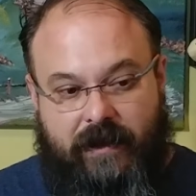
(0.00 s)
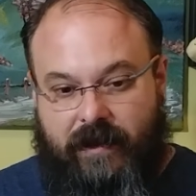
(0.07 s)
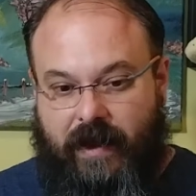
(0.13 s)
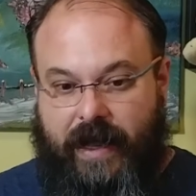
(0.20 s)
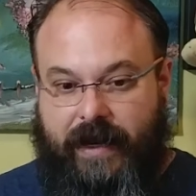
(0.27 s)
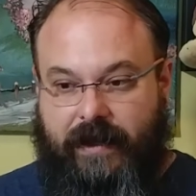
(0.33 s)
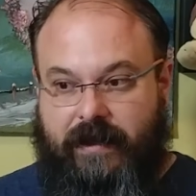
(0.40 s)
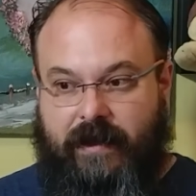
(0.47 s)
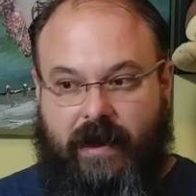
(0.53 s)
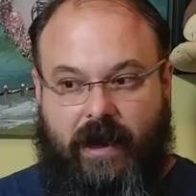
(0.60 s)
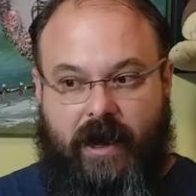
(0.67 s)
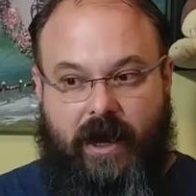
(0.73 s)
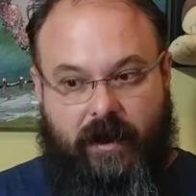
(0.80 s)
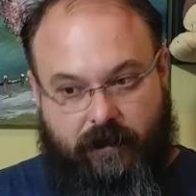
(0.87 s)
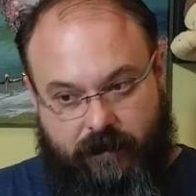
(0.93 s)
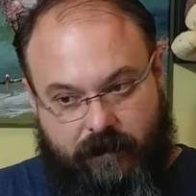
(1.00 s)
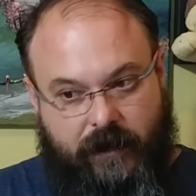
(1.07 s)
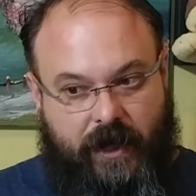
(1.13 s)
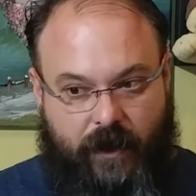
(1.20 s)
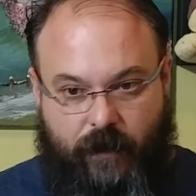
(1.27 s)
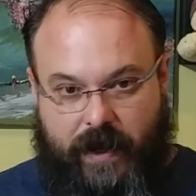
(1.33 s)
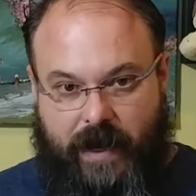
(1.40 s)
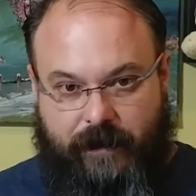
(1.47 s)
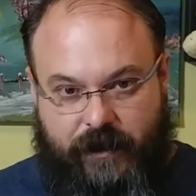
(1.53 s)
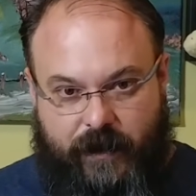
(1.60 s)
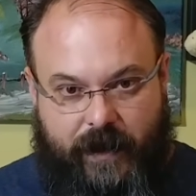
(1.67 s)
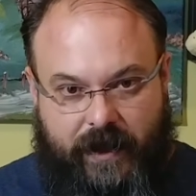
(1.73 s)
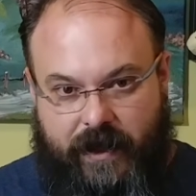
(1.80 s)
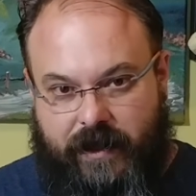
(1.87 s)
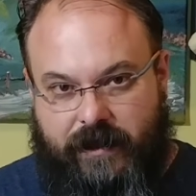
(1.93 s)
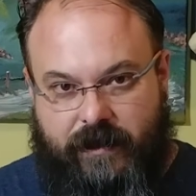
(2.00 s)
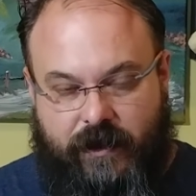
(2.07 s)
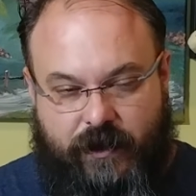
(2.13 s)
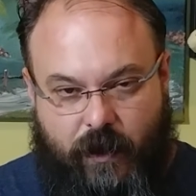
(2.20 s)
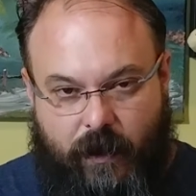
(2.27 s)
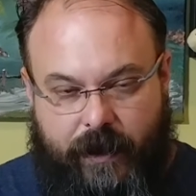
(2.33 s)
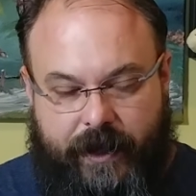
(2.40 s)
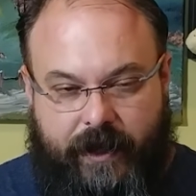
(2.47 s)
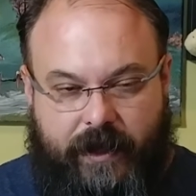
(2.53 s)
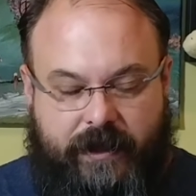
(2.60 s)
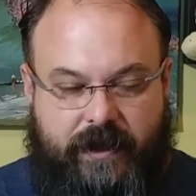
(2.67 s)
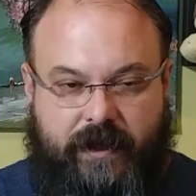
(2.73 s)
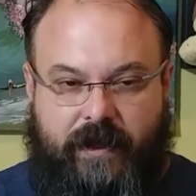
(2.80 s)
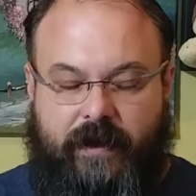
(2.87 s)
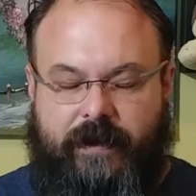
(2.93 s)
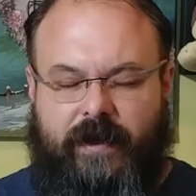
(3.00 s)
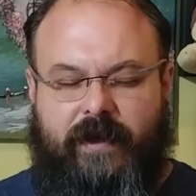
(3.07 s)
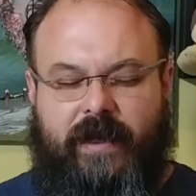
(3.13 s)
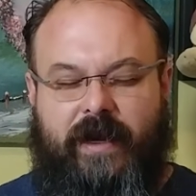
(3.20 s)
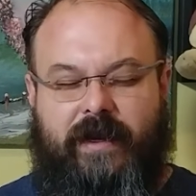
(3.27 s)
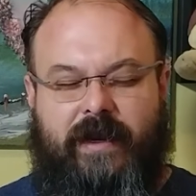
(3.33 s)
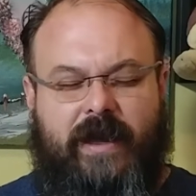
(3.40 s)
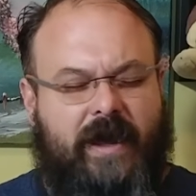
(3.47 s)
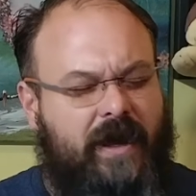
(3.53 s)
like, you know, when I'm doing these tutorials, you know, you're like,